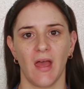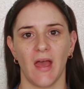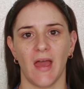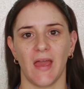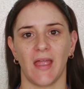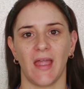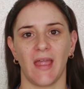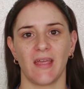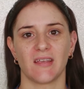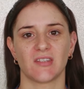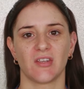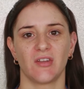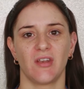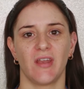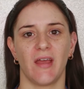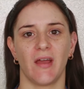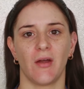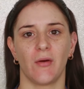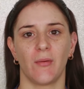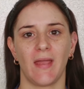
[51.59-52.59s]
Okay, so
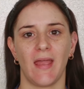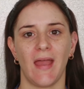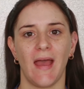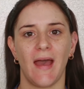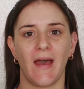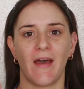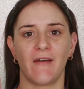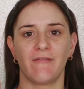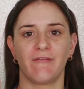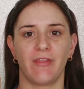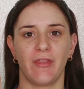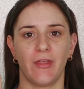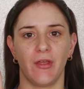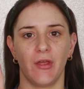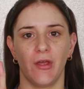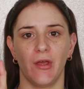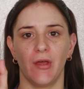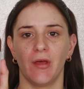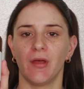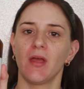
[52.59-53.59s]
now we have
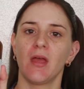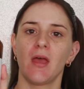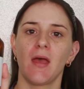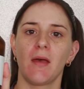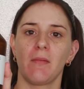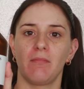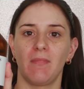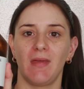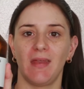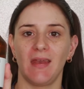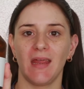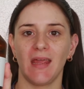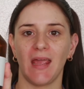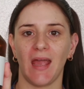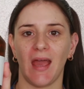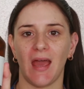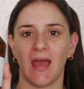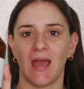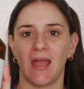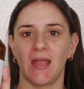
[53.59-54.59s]
the
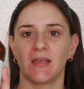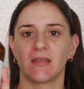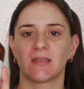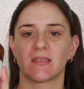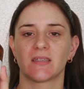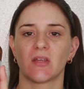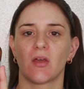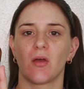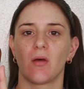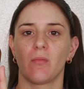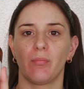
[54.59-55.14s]
Medicate